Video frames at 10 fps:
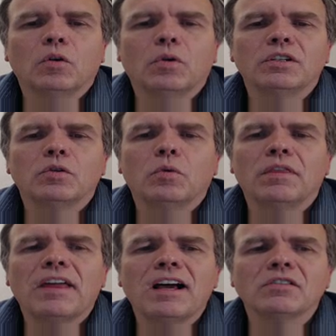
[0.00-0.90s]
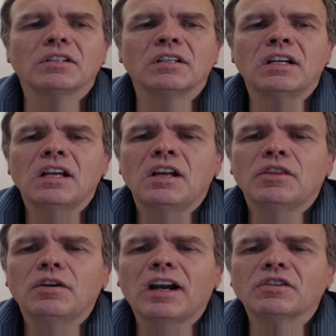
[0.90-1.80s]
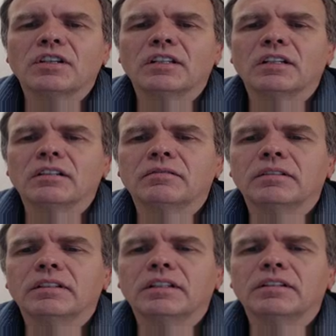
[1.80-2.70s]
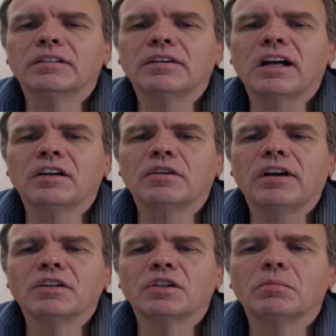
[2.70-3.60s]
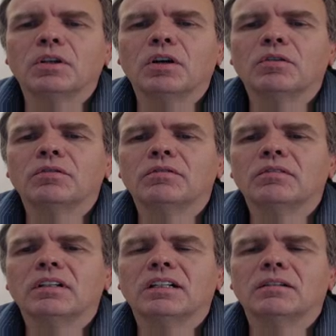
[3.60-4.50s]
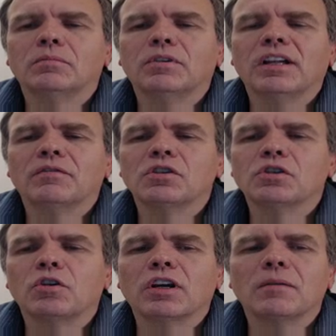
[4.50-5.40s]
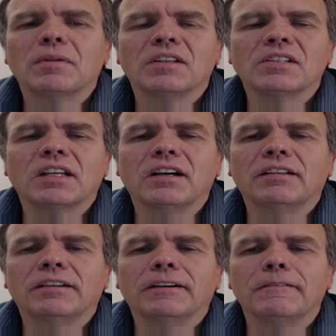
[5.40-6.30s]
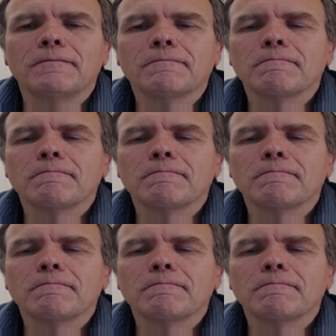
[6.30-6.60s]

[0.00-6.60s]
1,000, they're actually in they're actually below. They're not even showing up on the scale here.